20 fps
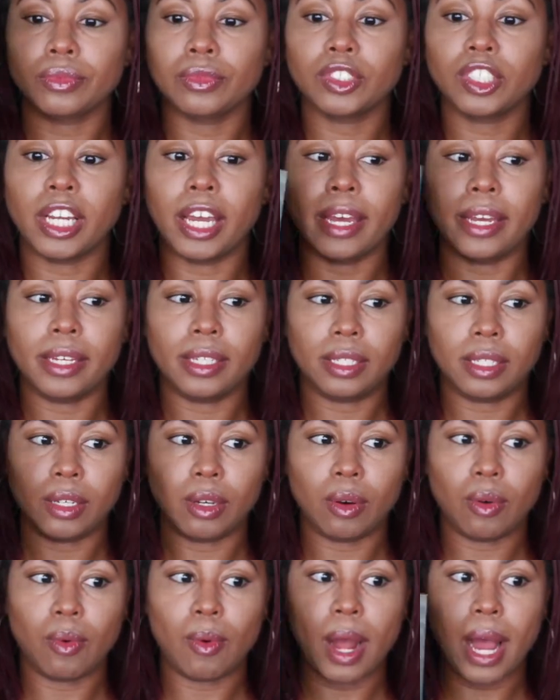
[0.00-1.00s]
Okay,
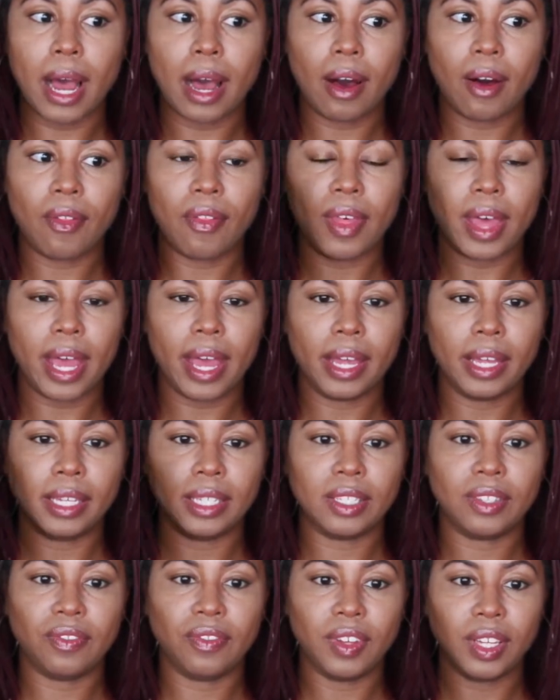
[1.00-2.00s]
so while that
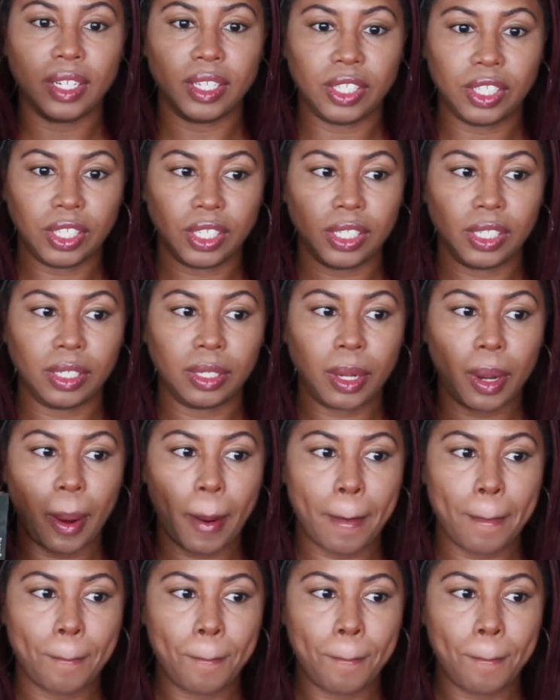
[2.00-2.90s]
is finishing,